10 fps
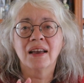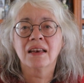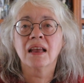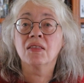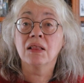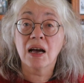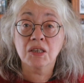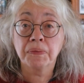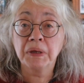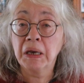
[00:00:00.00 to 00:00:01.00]
now the
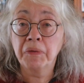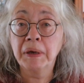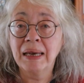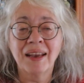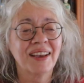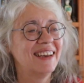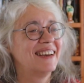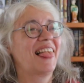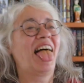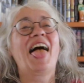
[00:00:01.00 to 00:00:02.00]
last preliminary,
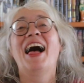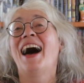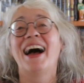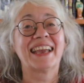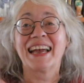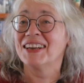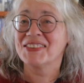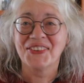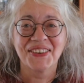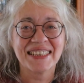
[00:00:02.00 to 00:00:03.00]
I can't
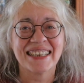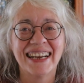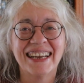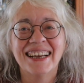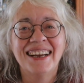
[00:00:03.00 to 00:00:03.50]
talk today,